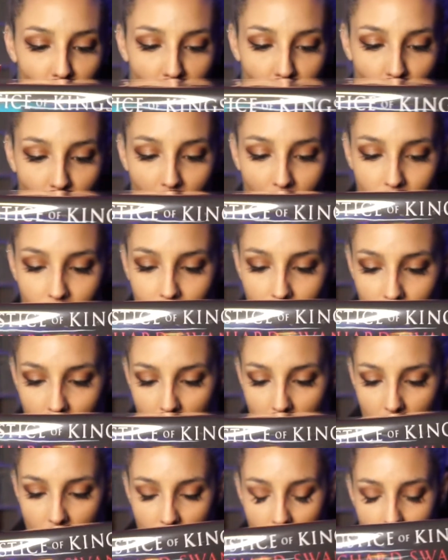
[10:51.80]
book.
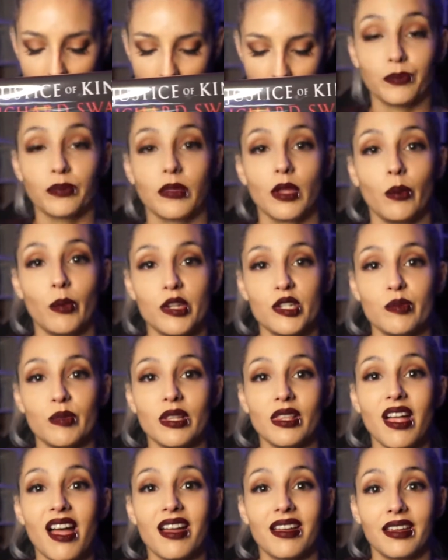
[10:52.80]
Wish me
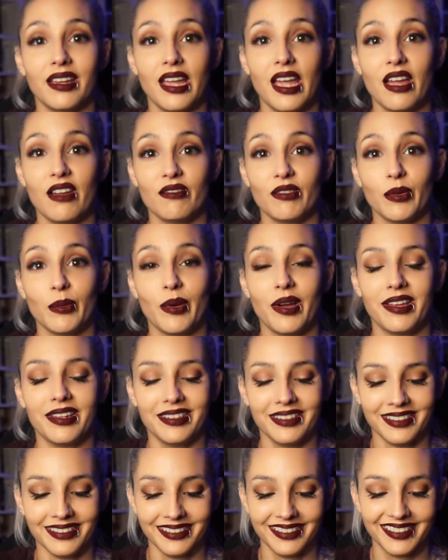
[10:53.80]
luck,
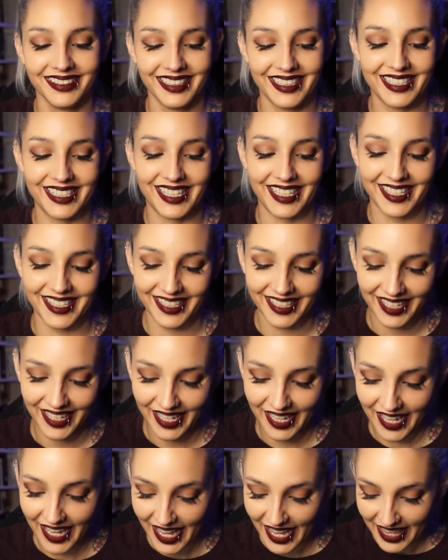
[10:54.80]
everyone. This is
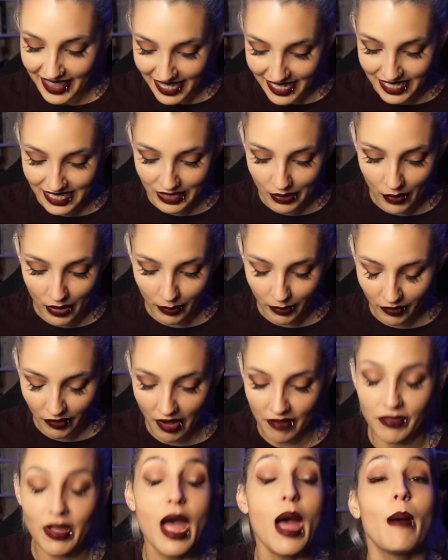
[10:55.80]
going to be
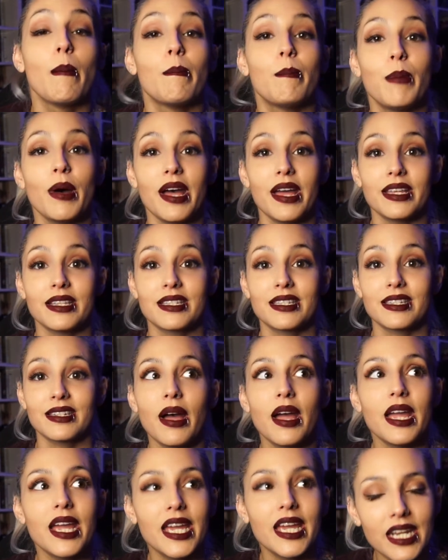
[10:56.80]
rough. But
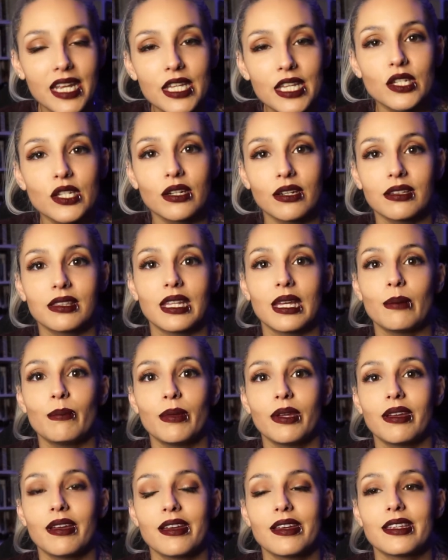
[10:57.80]
it is a good thing
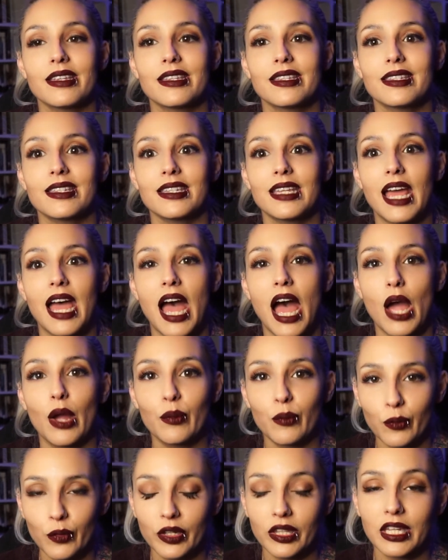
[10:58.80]
because I
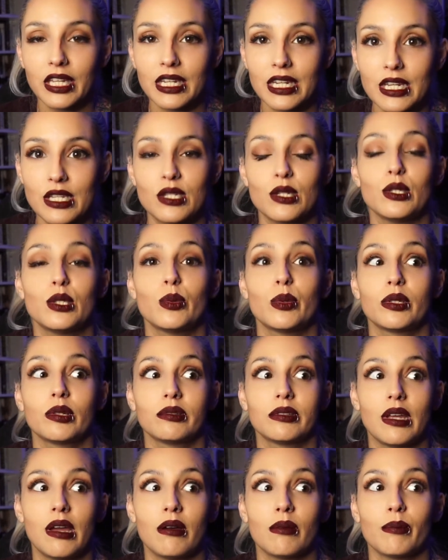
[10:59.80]
really need to dwindle
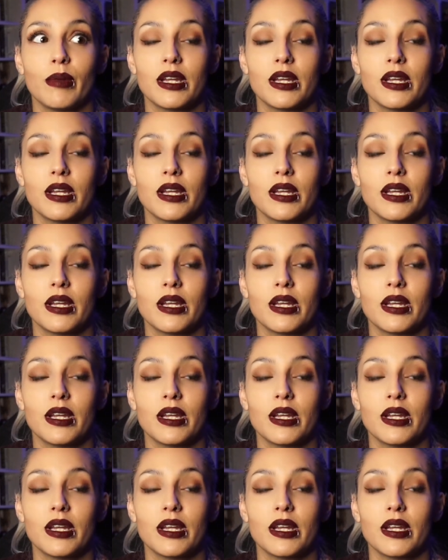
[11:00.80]
down my